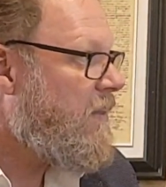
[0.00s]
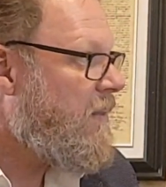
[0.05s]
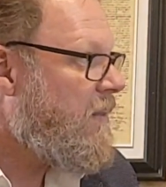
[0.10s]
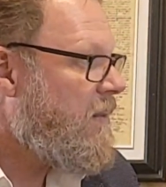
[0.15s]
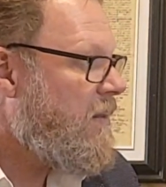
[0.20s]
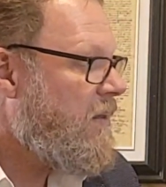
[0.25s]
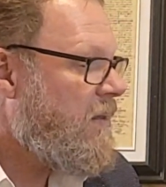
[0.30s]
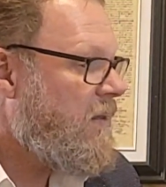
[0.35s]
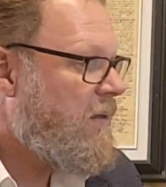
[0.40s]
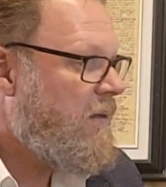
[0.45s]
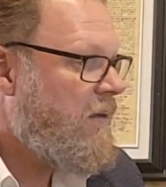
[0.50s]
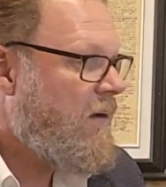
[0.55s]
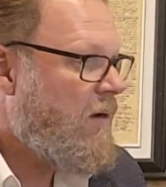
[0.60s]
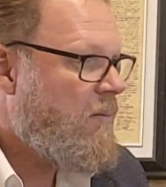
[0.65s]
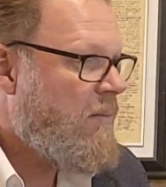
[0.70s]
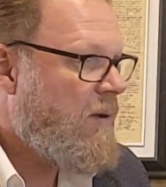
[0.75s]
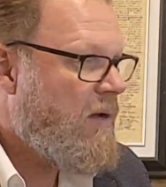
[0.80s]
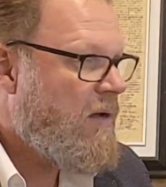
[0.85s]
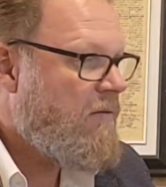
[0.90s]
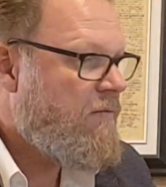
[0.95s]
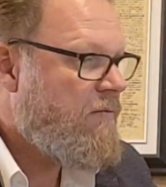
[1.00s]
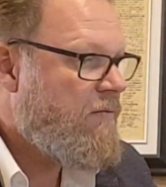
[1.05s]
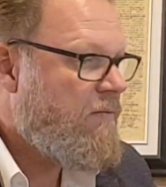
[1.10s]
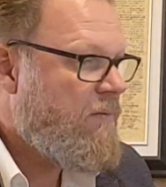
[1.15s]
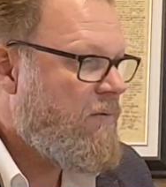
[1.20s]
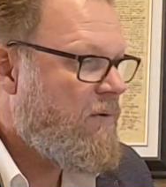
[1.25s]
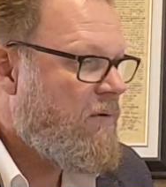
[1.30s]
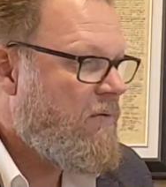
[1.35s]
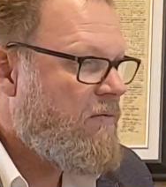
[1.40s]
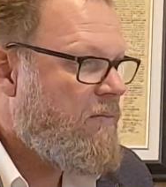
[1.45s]
mm-hmm. young man
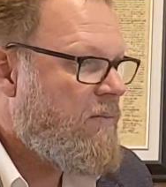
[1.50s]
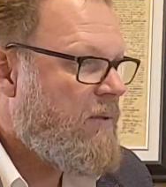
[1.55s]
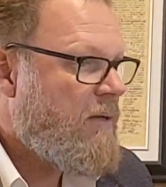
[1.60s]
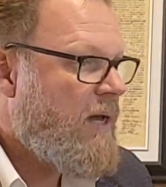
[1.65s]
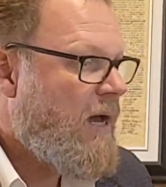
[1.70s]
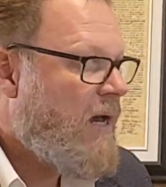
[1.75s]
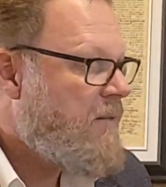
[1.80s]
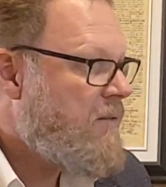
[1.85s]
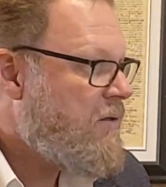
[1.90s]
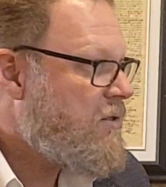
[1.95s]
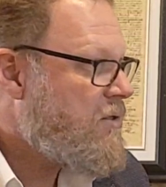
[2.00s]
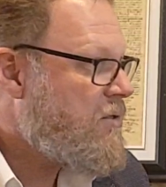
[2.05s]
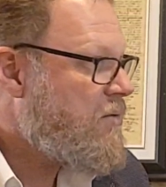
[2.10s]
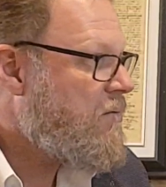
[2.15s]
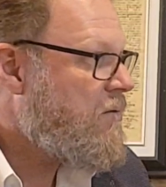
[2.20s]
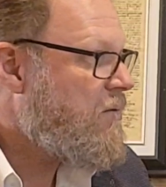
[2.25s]
from the Catholic school in